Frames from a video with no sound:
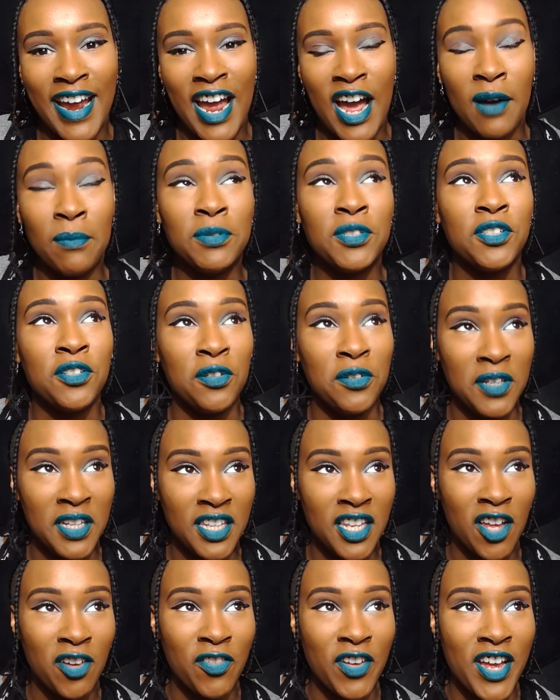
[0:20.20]
I absolutely
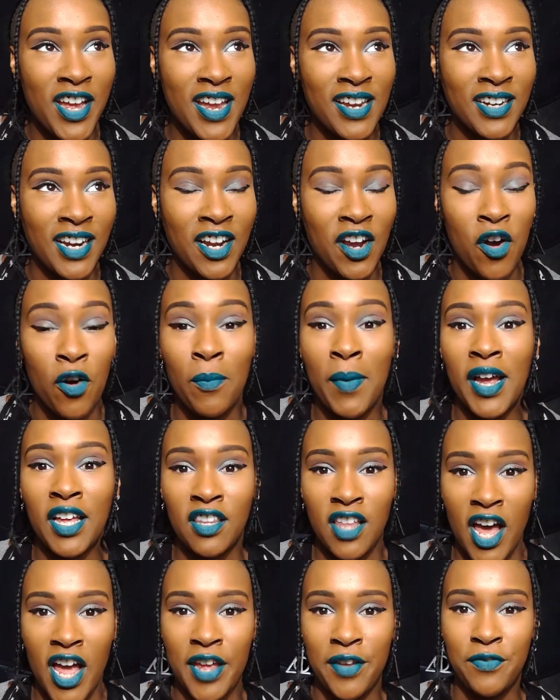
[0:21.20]
love it, and I owe my
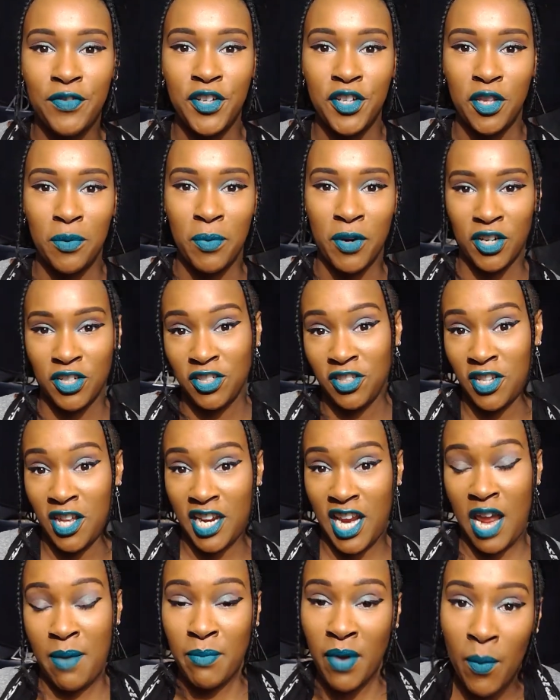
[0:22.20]
life to the person
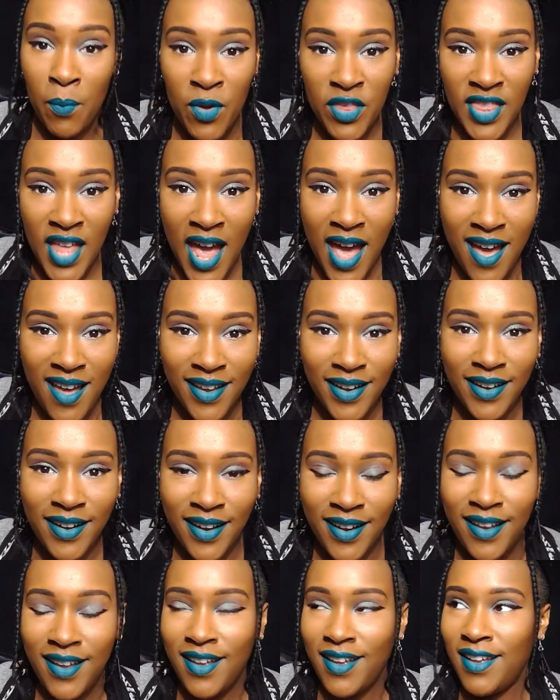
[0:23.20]
that came up with that,
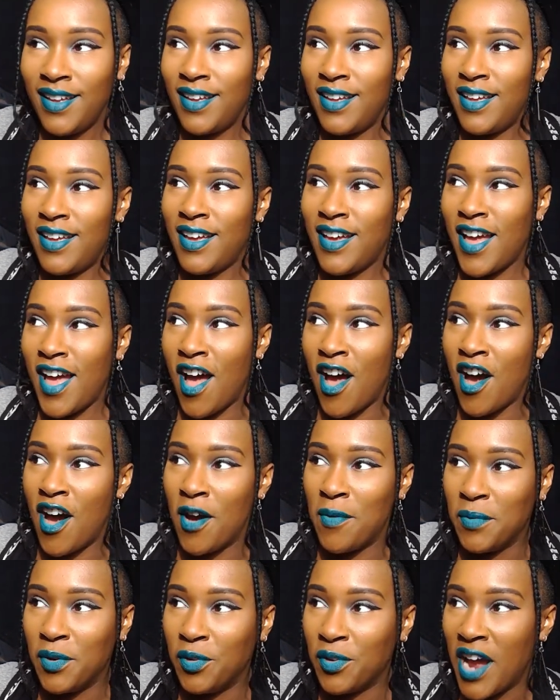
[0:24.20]

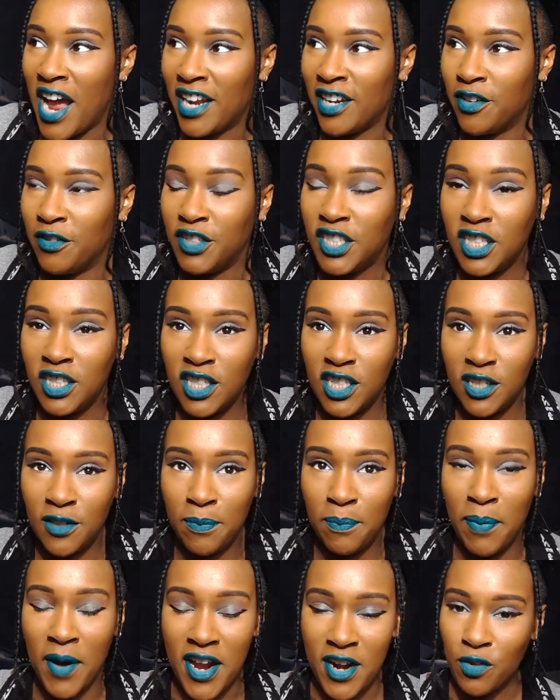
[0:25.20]
who kind of
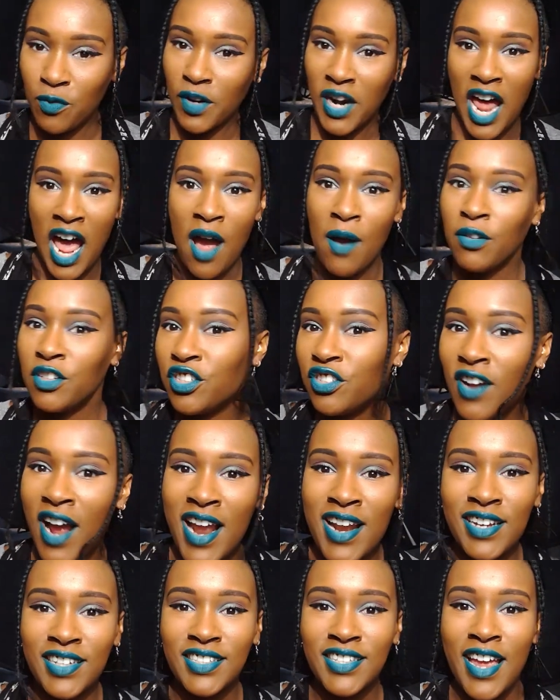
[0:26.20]
spun what I was
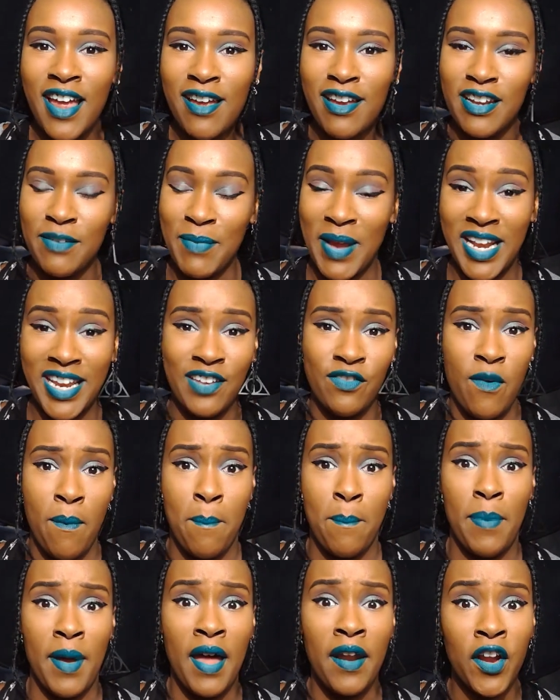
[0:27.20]
trying to say and made it
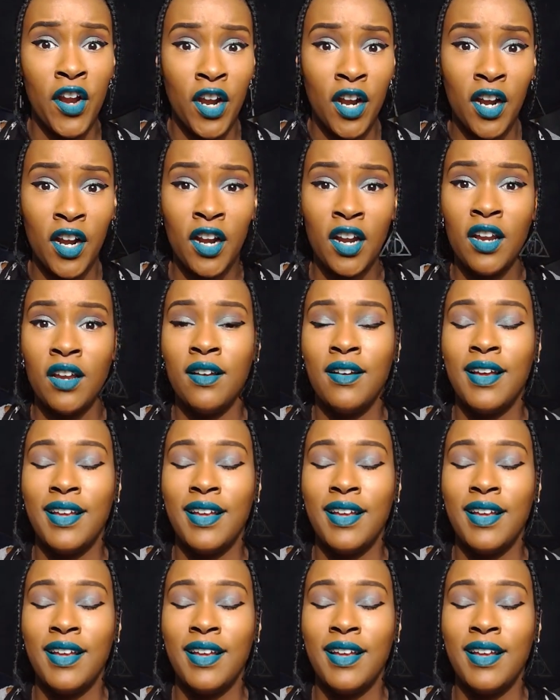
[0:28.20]
even better.